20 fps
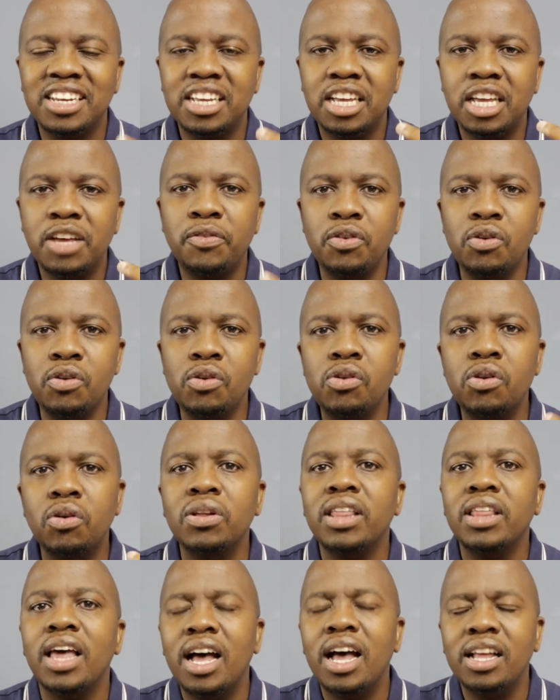if you know
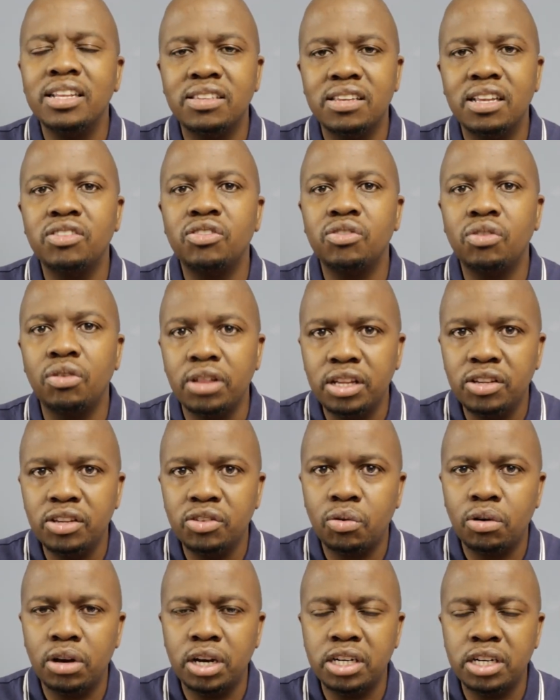the answers to these
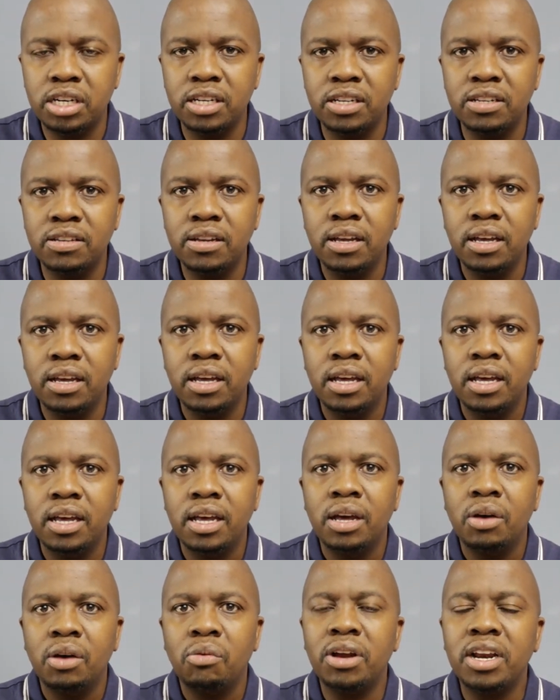questions,
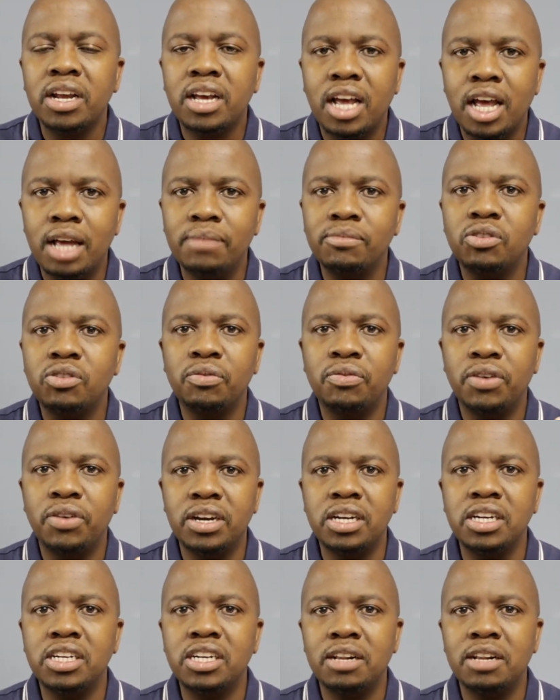when it comes to financial